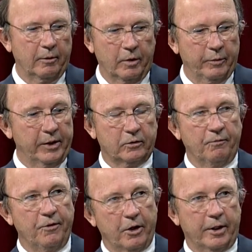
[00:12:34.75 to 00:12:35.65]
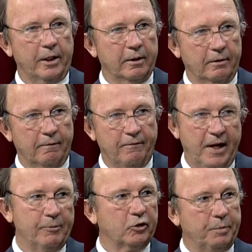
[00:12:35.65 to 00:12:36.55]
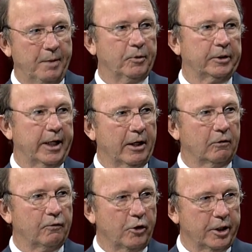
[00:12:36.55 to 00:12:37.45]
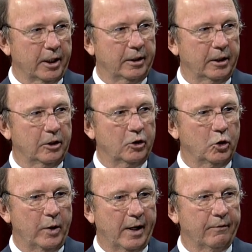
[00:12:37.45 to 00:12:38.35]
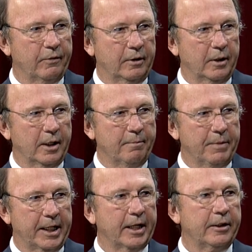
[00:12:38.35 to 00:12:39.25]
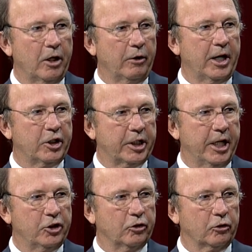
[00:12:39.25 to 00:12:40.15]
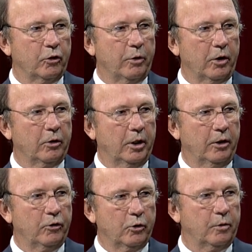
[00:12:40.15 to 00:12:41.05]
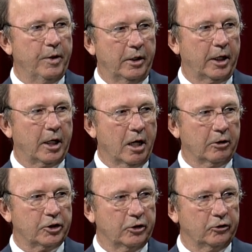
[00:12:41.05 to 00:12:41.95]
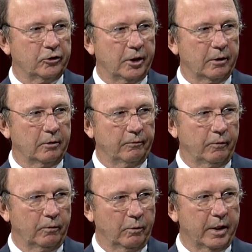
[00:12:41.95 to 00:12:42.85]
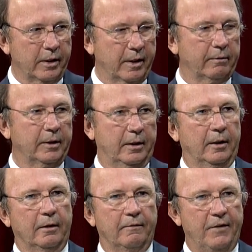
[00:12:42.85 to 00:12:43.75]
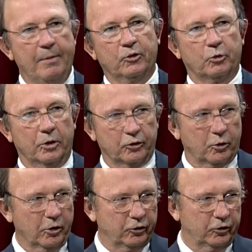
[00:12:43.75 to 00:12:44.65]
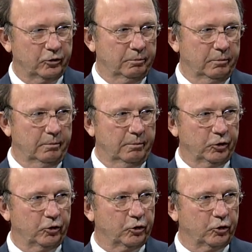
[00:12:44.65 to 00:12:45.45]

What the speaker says: I mean, we have some very famous people in California who have begun their educational career through community colleges. One of the famous ones, of course, is Mr.